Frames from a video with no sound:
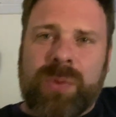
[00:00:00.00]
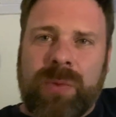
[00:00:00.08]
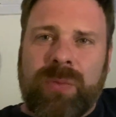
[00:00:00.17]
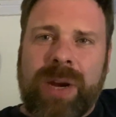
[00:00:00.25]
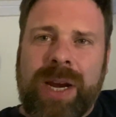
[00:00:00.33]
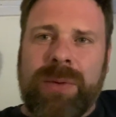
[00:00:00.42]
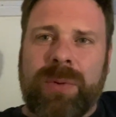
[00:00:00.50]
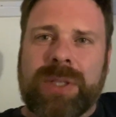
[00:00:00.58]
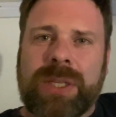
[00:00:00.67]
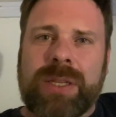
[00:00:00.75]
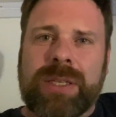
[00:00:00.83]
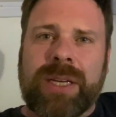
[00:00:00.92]
We really
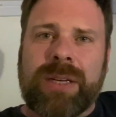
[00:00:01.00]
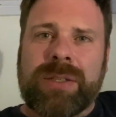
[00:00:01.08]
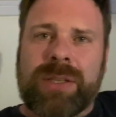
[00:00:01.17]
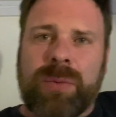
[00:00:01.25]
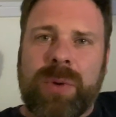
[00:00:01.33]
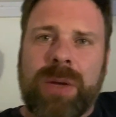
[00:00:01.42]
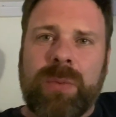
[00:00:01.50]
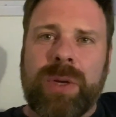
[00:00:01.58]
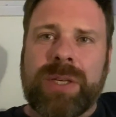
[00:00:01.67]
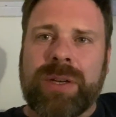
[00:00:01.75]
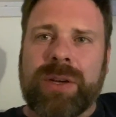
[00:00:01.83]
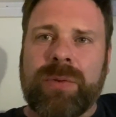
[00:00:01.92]
wanted this house, so we
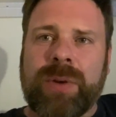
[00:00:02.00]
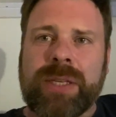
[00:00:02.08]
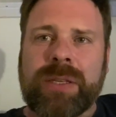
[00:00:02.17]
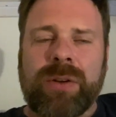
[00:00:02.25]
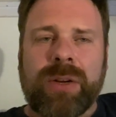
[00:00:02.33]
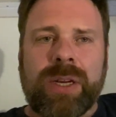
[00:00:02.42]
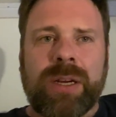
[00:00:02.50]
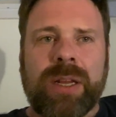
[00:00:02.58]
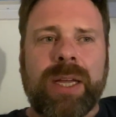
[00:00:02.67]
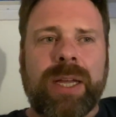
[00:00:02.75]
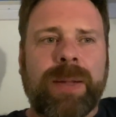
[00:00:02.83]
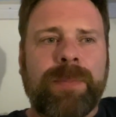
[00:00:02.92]
took a risk on it.
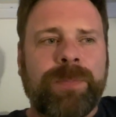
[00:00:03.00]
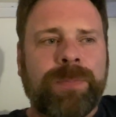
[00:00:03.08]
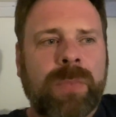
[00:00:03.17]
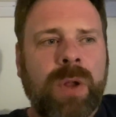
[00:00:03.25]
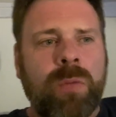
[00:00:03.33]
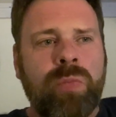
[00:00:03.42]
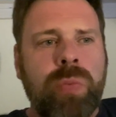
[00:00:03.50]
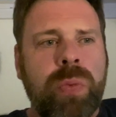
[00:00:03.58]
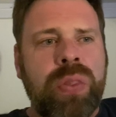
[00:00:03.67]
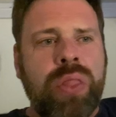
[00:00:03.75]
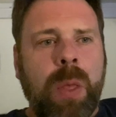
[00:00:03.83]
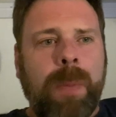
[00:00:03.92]

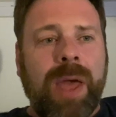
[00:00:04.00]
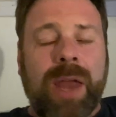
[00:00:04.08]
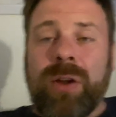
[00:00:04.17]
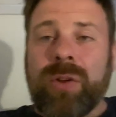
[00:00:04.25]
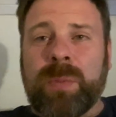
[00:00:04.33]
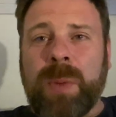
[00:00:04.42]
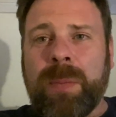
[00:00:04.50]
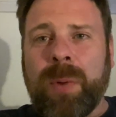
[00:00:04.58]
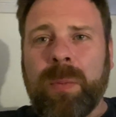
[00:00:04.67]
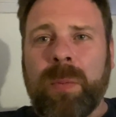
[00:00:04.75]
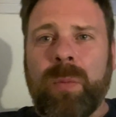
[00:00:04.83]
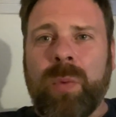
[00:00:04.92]
A lot of
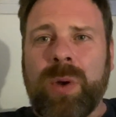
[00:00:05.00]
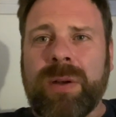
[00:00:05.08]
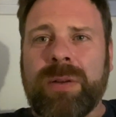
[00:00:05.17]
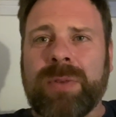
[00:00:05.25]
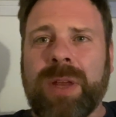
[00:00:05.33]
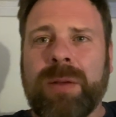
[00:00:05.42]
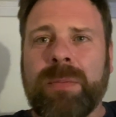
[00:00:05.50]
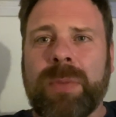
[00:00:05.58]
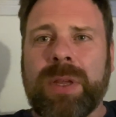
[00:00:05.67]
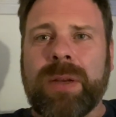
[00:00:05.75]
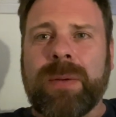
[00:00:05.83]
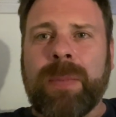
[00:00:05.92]
people wouldn't have done,
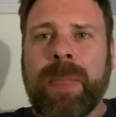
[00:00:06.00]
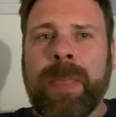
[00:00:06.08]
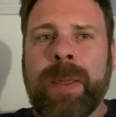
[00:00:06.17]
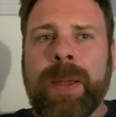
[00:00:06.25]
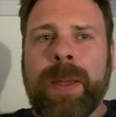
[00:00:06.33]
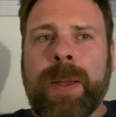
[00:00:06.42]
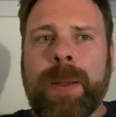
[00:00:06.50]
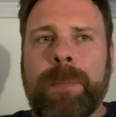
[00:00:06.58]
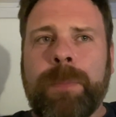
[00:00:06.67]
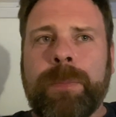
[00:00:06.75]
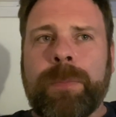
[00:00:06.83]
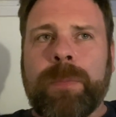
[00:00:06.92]
but
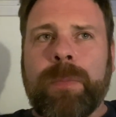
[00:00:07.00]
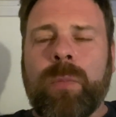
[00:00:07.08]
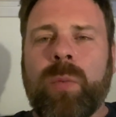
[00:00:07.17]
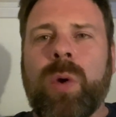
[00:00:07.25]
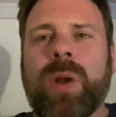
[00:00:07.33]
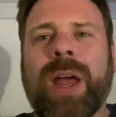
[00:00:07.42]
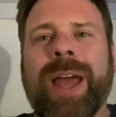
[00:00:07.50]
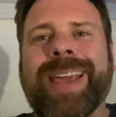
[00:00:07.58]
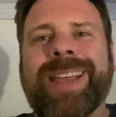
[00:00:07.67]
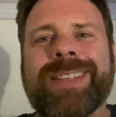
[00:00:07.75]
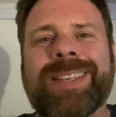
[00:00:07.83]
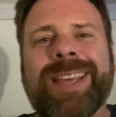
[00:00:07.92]
what I
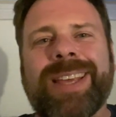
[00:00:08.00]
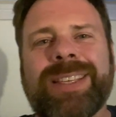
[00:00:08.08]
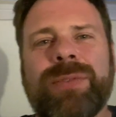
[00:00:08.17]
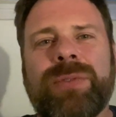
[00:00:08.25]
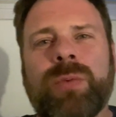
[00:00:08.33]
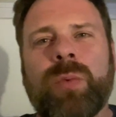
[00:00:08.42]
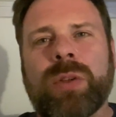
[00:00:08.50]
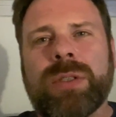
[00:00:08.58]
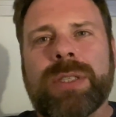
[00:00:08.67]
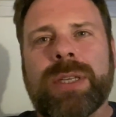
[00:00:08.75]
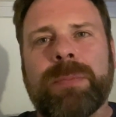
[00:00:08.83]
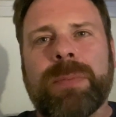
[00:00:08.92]
can say is if you want
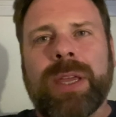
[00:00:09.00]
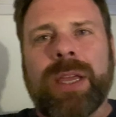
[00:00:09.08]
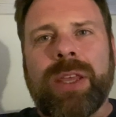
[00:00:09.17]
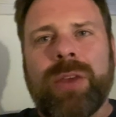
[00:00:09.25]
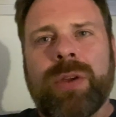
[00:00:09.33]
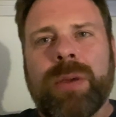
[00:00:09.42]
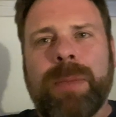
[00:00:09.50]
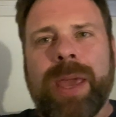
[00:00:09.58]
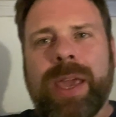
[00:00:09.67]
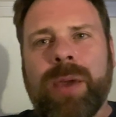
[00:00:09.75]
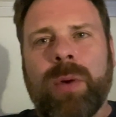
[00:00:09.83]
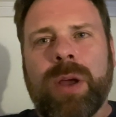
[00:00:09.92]
something, you can
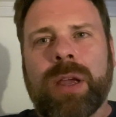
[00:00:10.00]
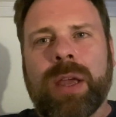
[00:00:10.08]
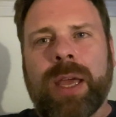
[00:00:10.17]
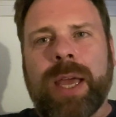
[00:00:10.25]
make it work.